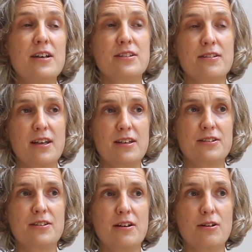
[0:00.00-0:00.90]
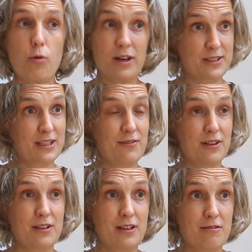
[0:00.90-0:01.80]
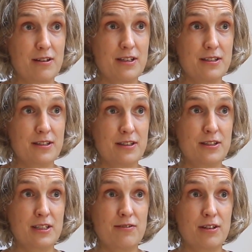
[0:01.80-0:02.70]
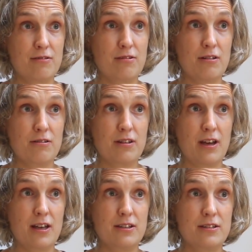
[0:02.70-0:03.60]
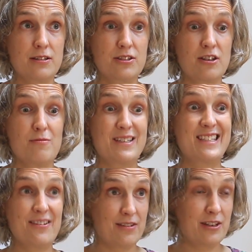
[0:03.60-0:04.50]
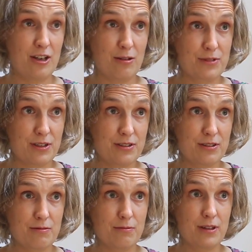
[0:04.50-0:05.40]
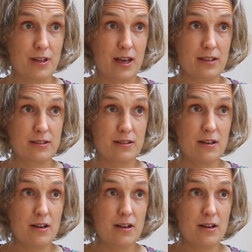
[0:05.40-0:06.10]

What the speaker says: So that's quite a significant increase and significant growth, and Jeremy's definitely helped us with that.